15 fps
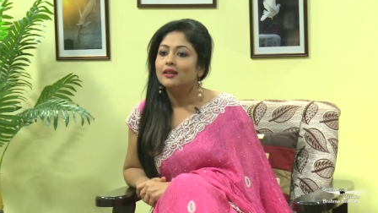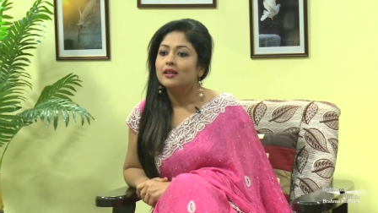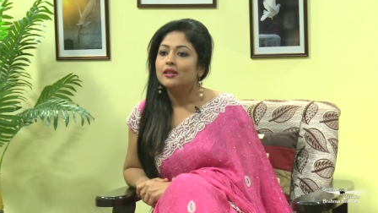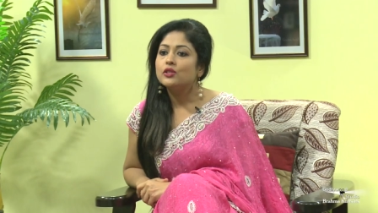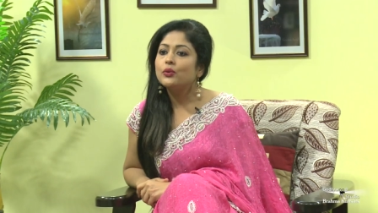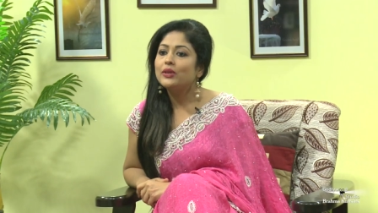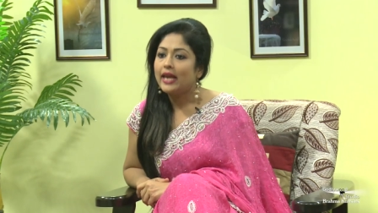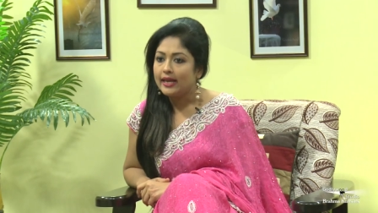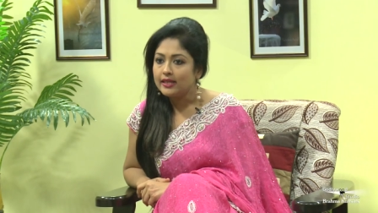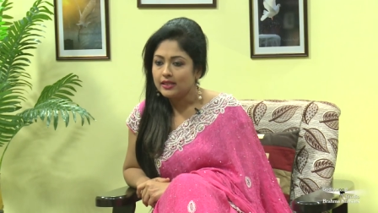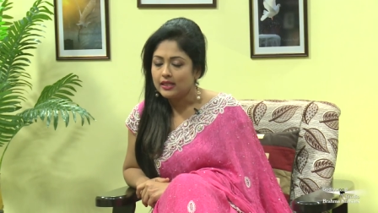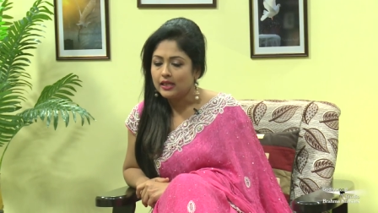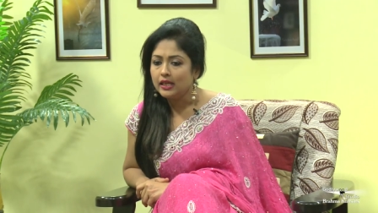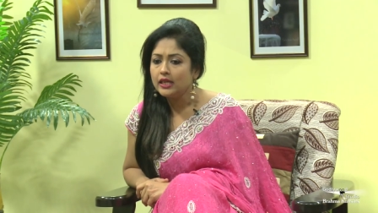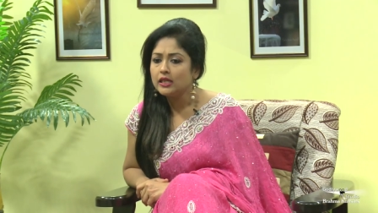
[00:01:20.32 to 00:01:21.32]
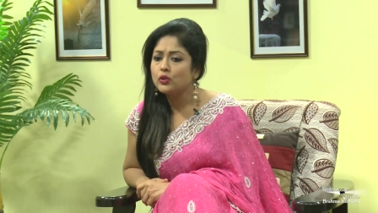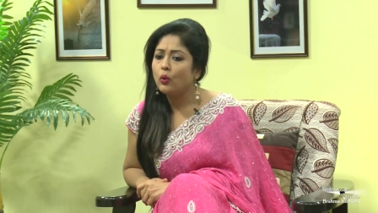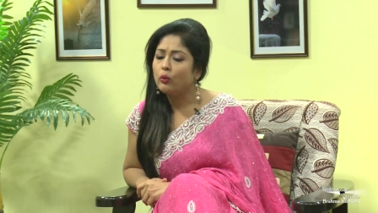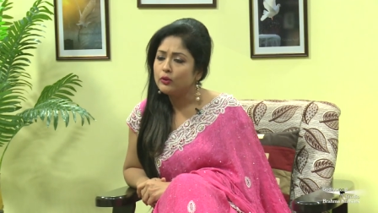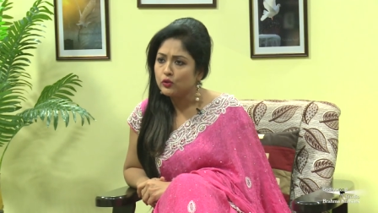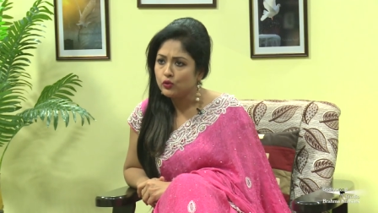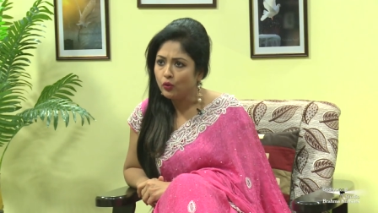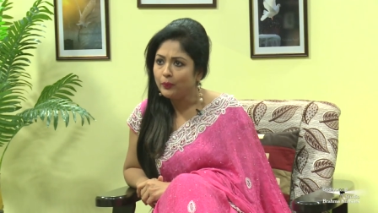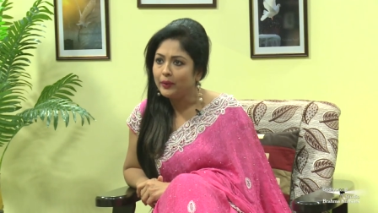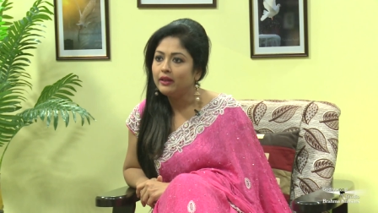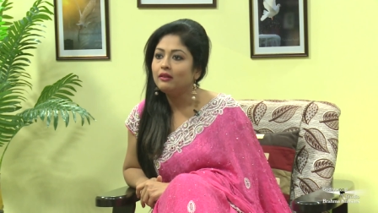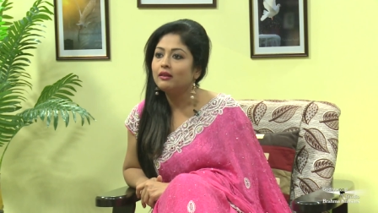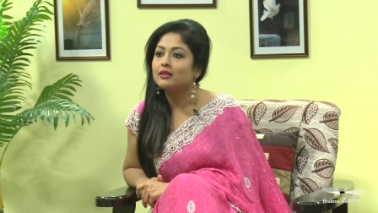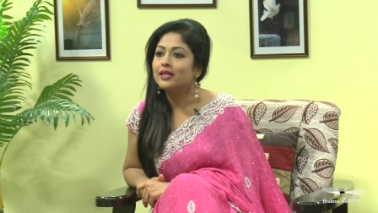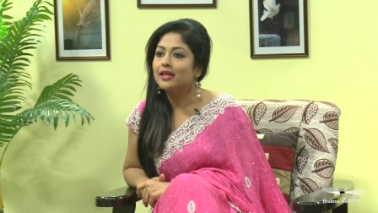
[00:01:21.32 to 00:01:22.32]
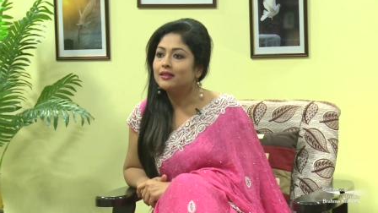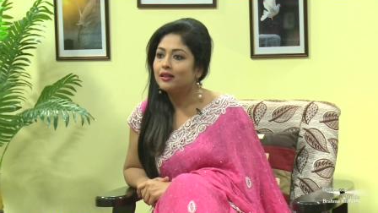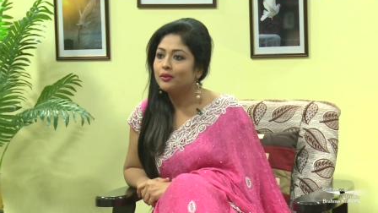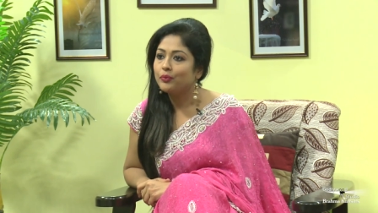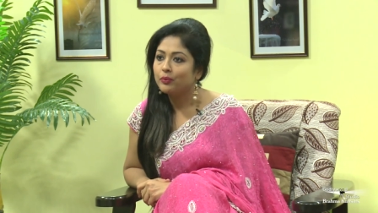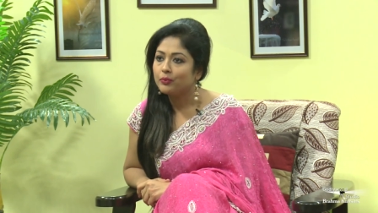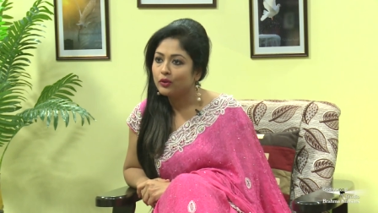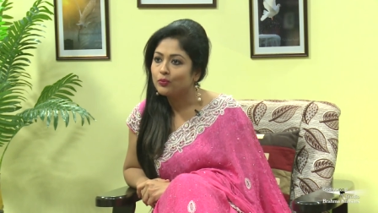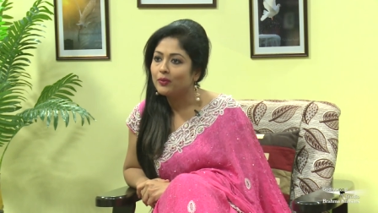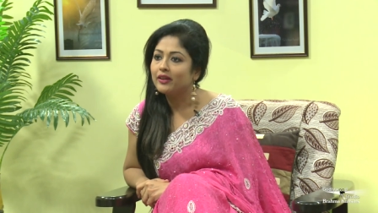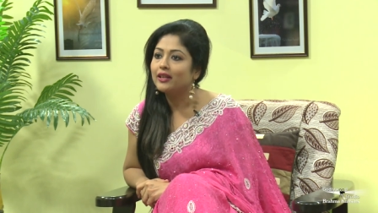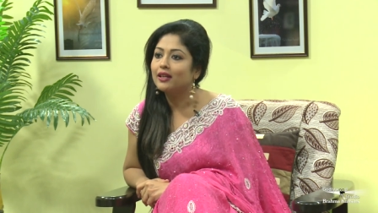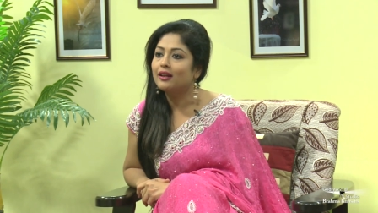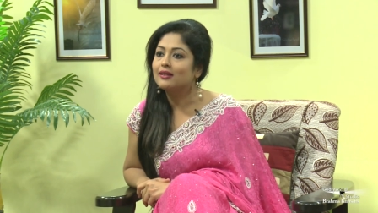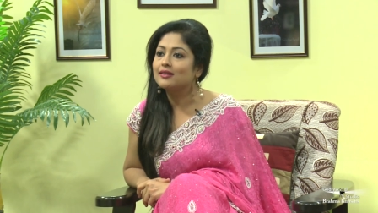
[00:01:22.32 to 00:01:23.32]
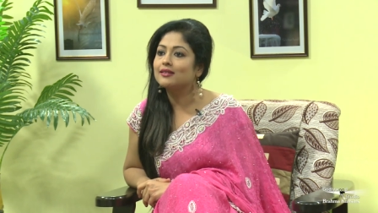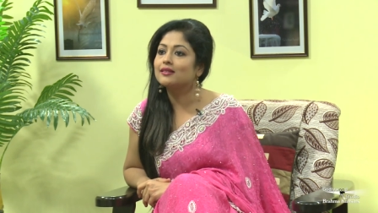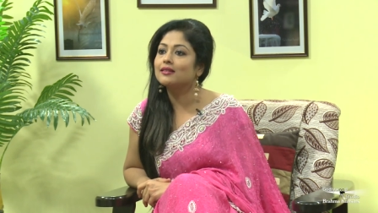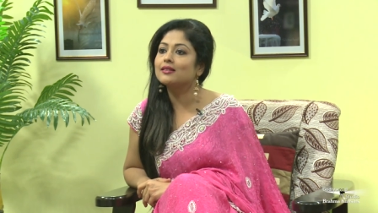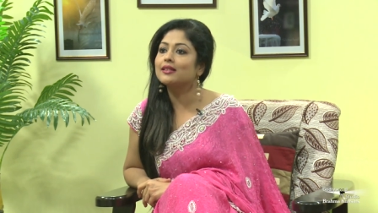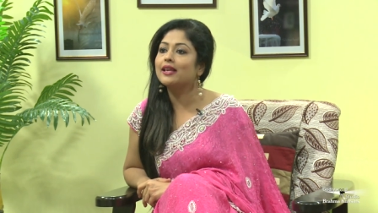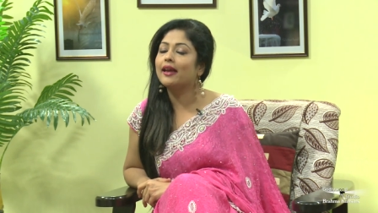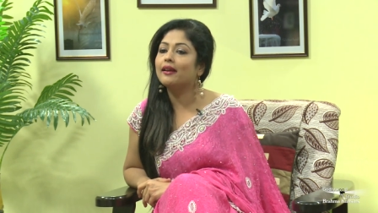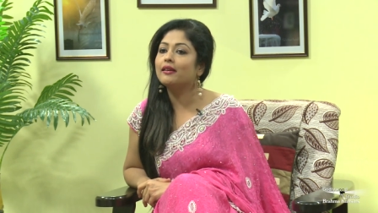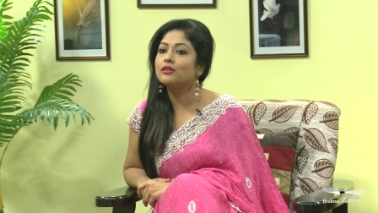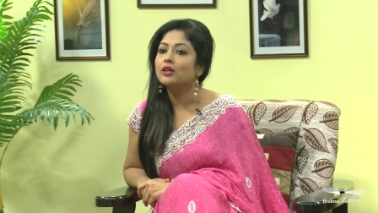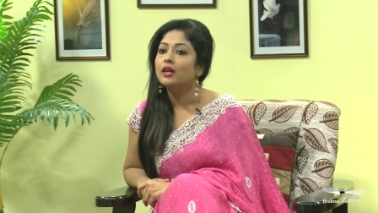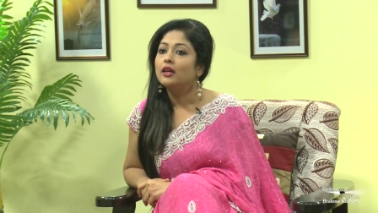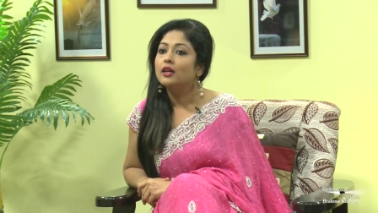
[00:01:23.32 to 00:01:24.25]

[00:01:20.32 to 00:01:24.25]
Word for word: So yes, he has also been attending Brahma Kumari classes and